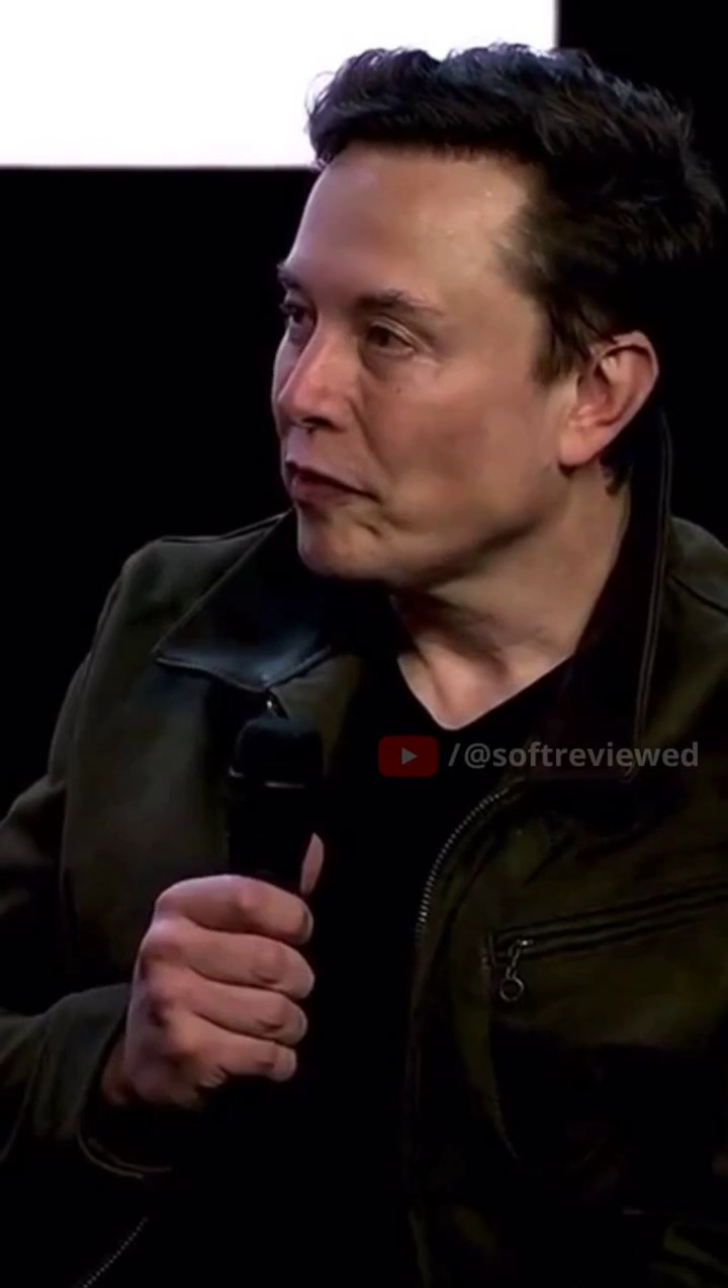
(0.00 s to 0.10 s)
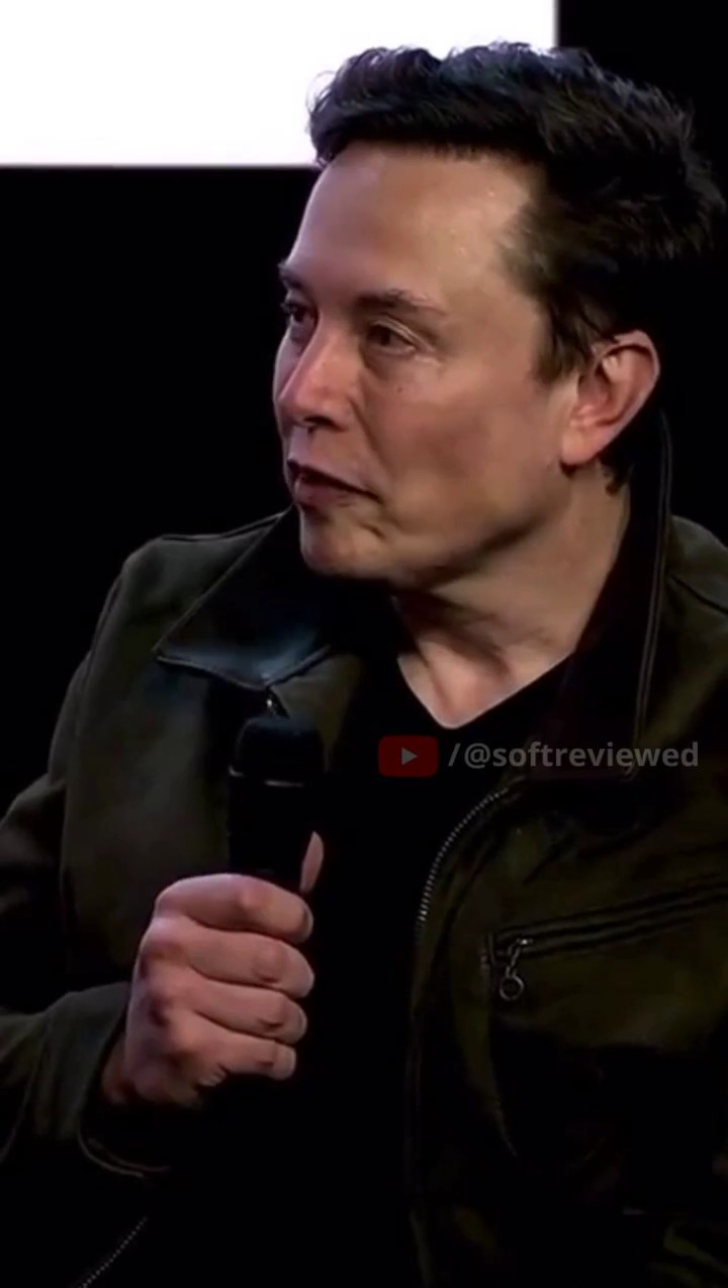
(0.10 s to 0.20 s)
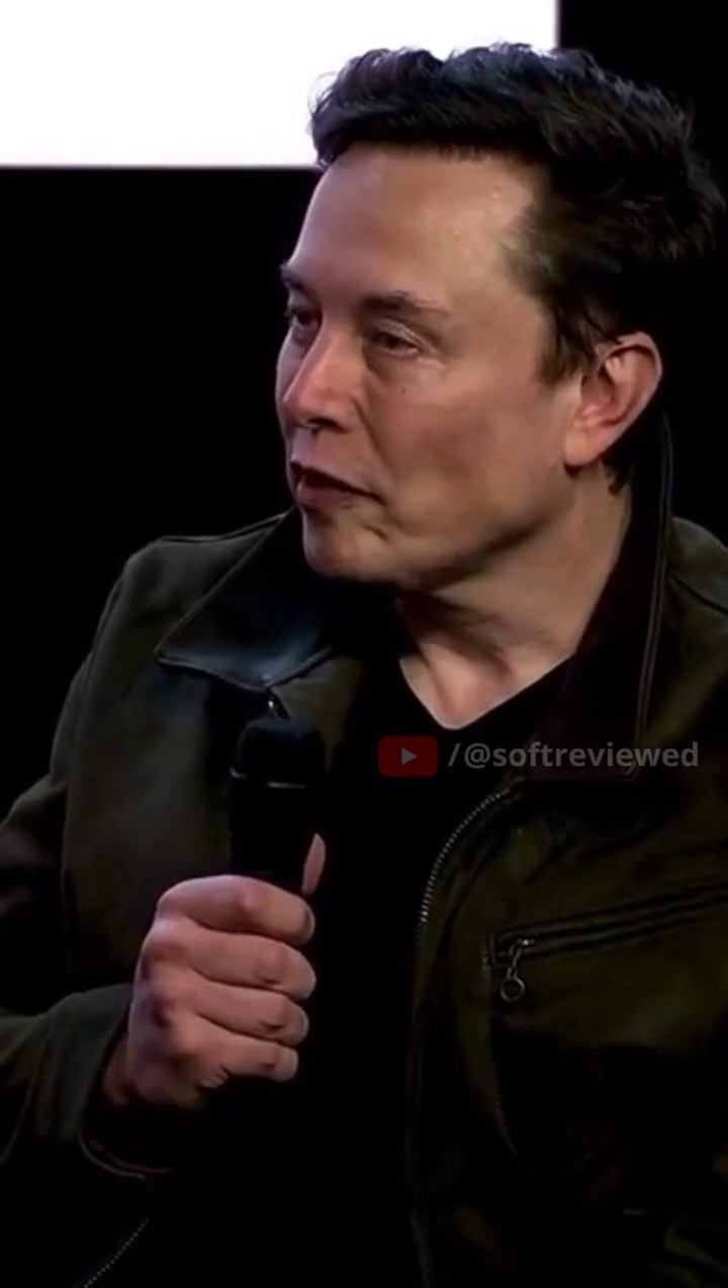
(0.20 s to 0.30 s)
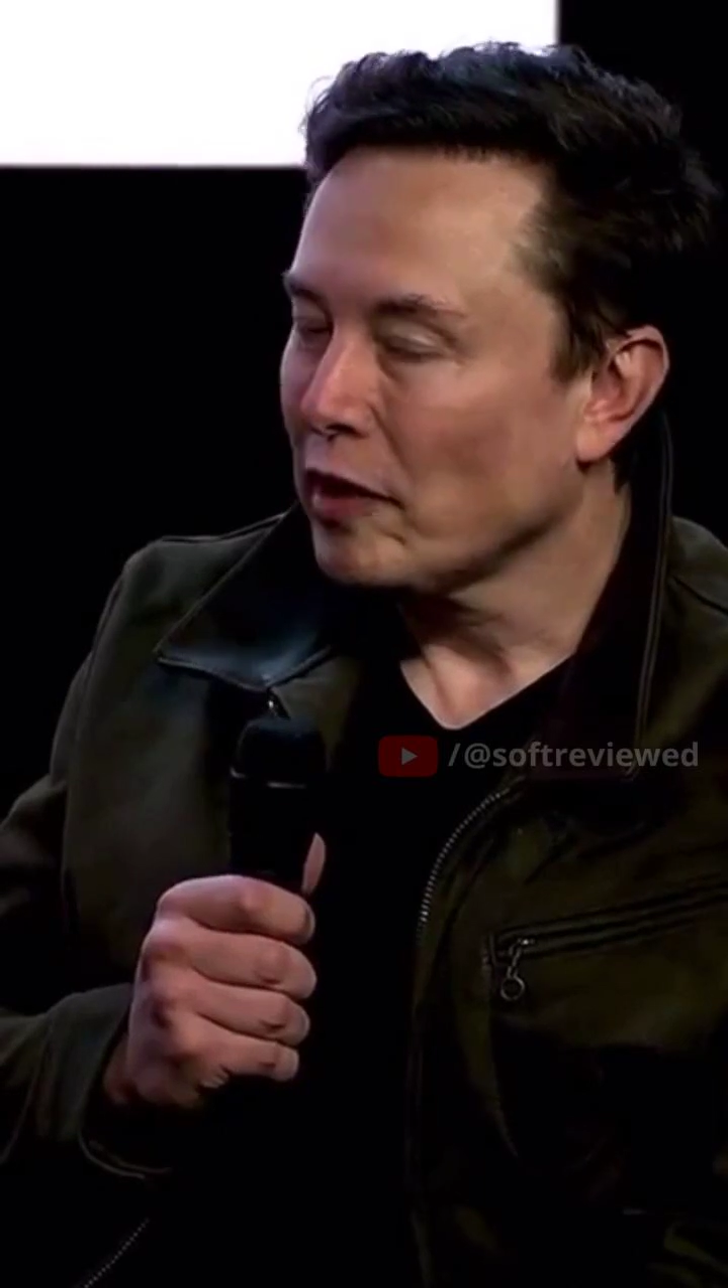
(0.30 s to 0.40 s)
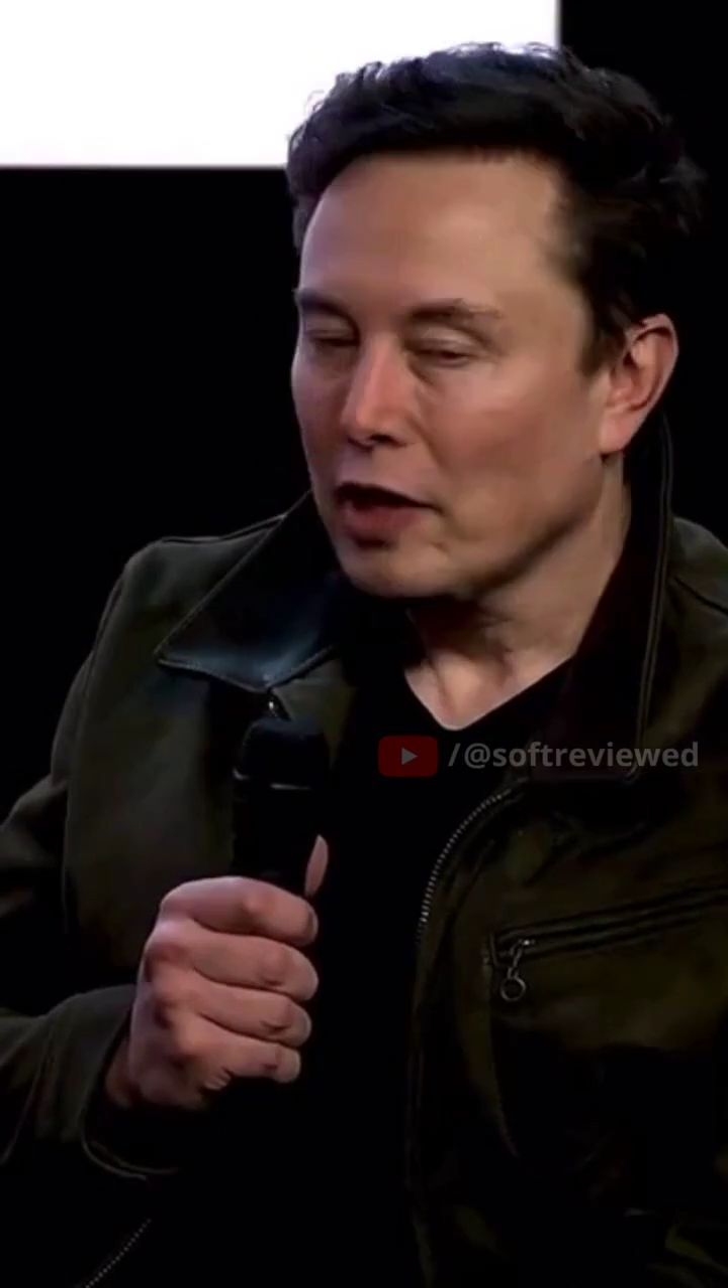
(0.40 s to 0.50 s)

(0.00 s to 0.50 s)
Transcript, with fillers: Mm-hmm.